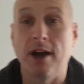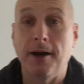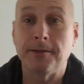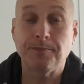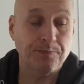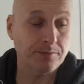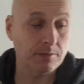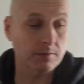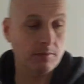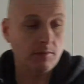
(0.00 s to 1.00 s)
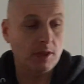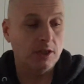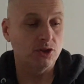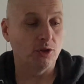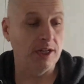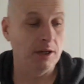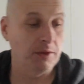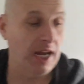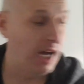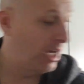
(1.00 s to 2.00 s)
Well, so here
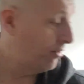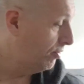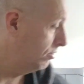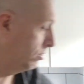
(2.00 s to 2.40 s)
we have,